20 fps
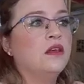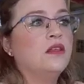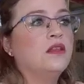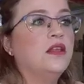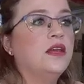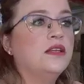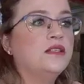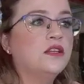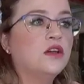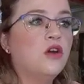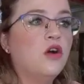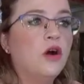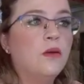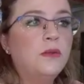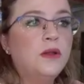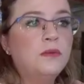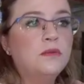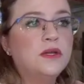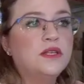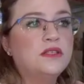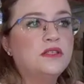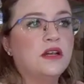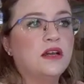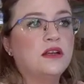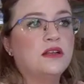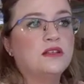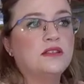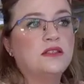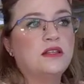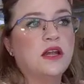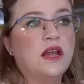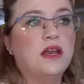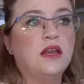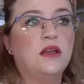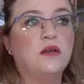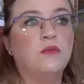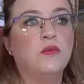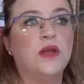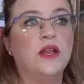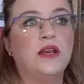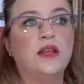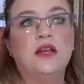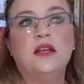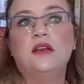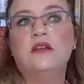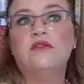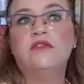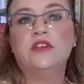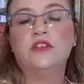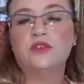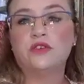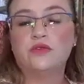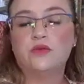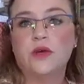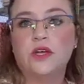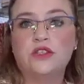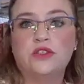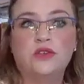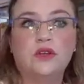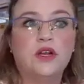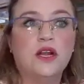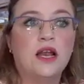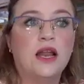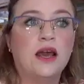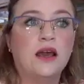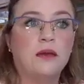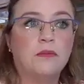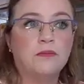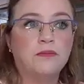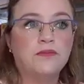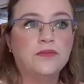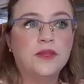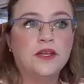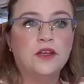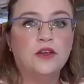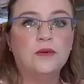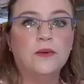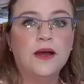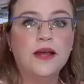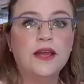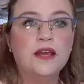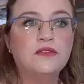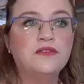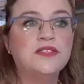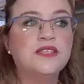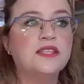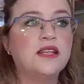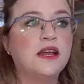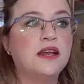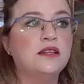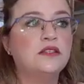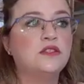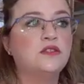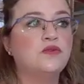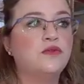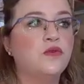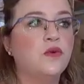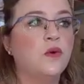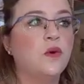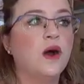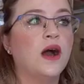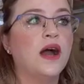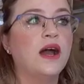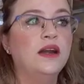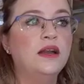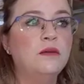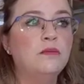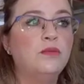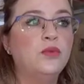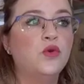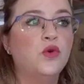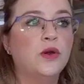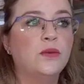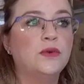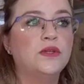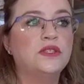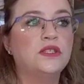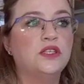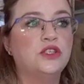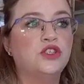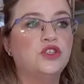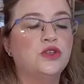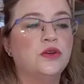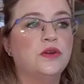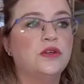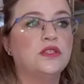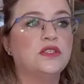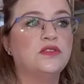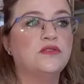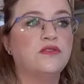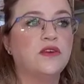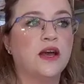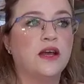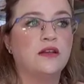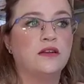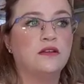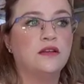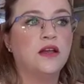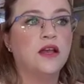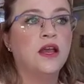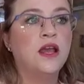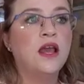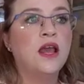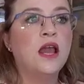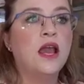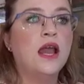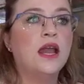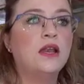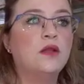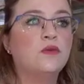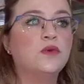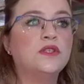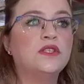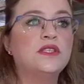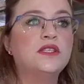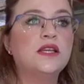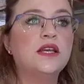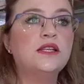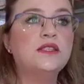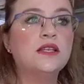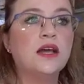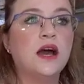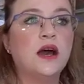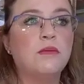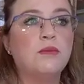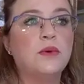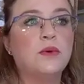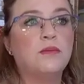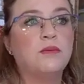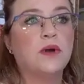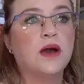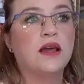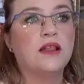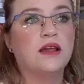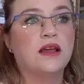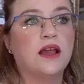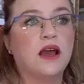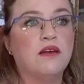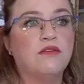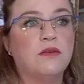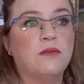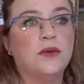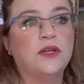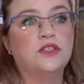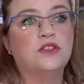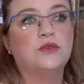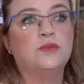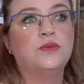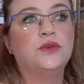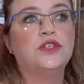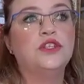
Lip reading: There's a common misunderstanding when individuals want to claim. UIF stands for Unemployment Insurance Fund, and it was set up by the government to